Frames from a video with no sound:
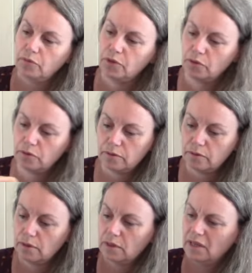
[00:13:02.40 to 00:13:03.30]

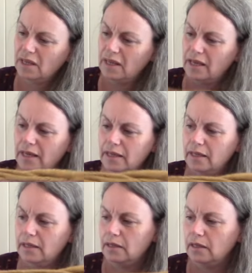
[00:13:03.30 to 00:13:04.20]
you.
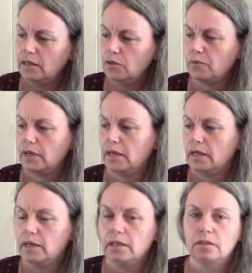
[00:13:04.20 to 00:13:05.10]
In a
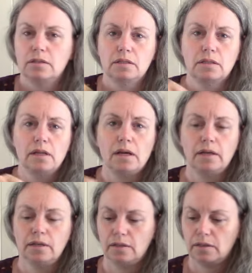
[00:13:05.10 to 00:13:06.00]
way, it's
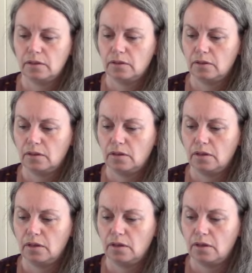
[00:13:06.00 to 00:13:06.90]
like
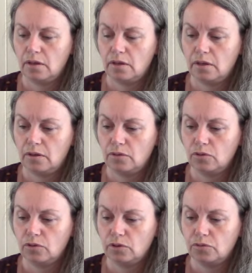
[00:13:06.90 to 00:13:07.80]

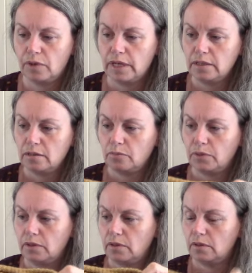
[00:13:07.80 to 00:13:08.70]
dotted race,
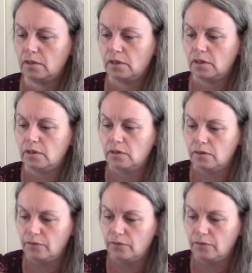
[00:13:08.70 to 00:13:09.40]
but another